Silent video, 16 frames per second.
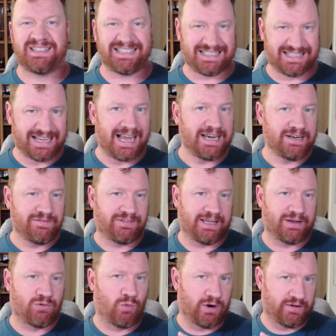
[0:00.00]
it's kind of
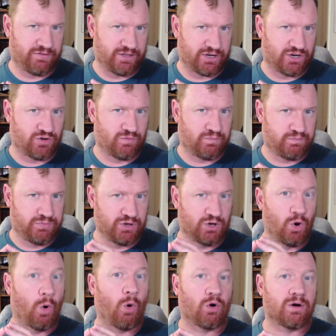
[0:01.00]
like one of the
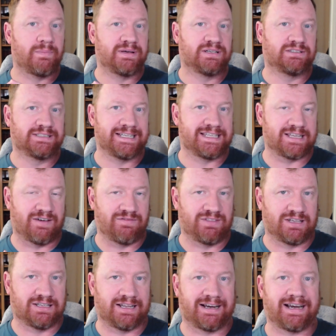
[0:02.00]
core abilities of
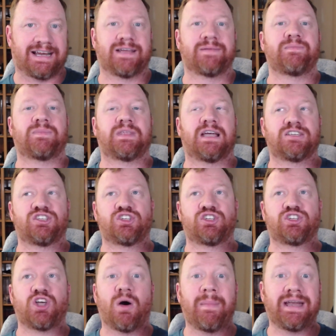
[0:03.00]
the cleric.
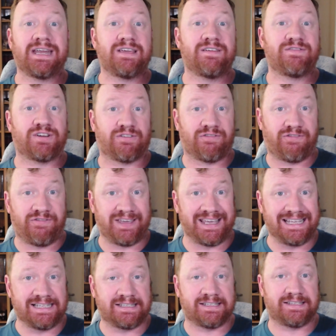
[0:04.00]
So many of your
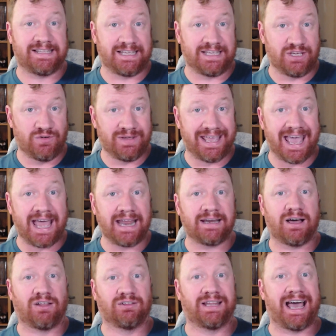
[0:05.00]
feats that you
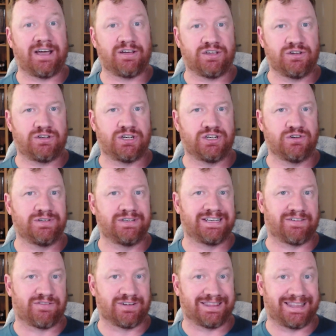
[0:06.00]
get allow you to do
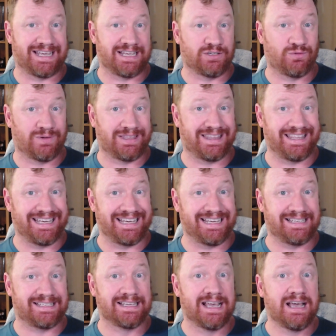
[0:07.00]
different things with
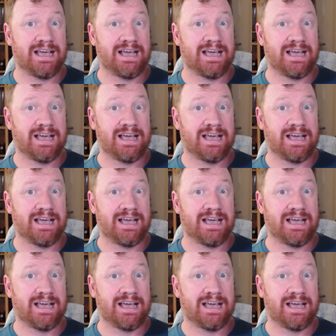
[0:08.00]
these